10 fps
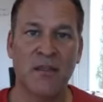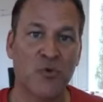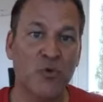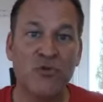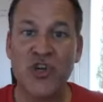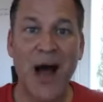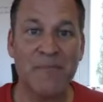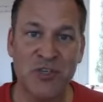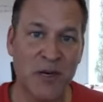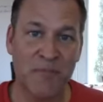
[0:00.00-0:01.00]
through
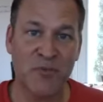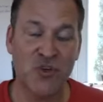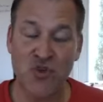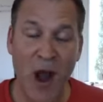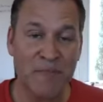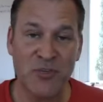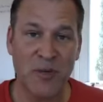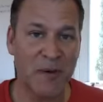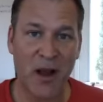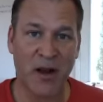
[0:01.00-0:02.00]
drop
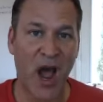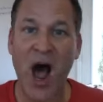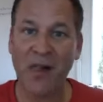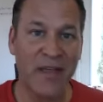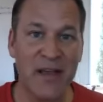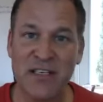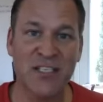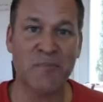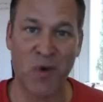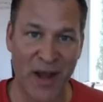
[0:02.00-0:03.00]
shipping on
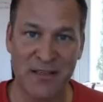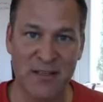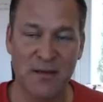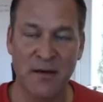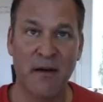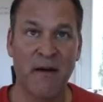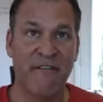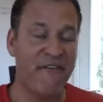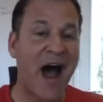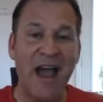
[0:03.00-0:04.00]
AliExpress
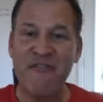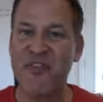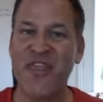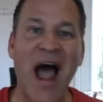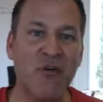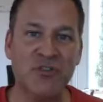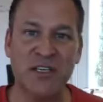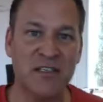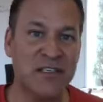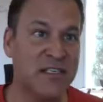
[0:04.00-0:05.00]

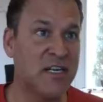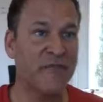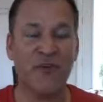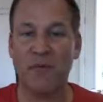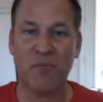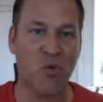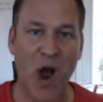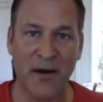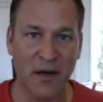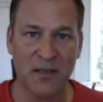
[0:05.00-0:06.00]
5,000 different
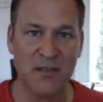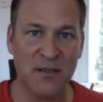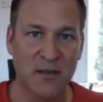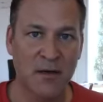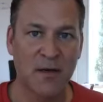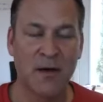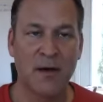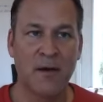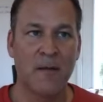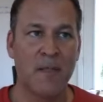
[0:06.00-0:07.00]
products.
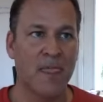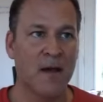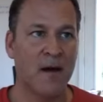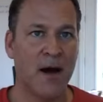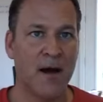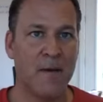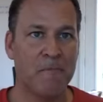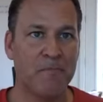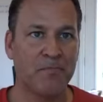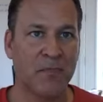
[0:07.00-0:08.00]

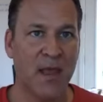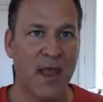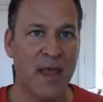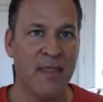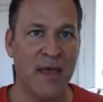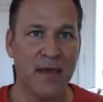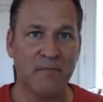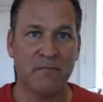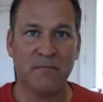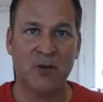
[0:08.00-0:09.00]
And
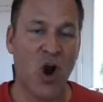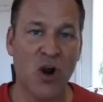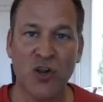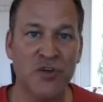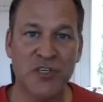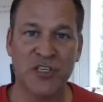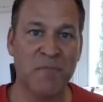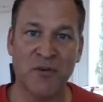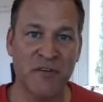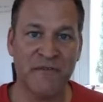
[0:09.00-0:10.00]
then Carlos is
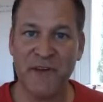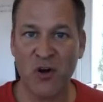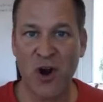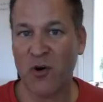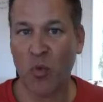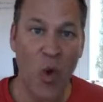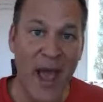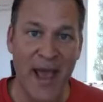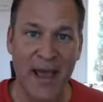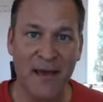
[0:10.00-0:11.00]
supposed to figure out a
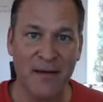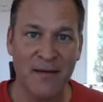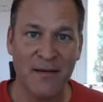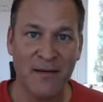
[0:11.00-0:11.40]
way,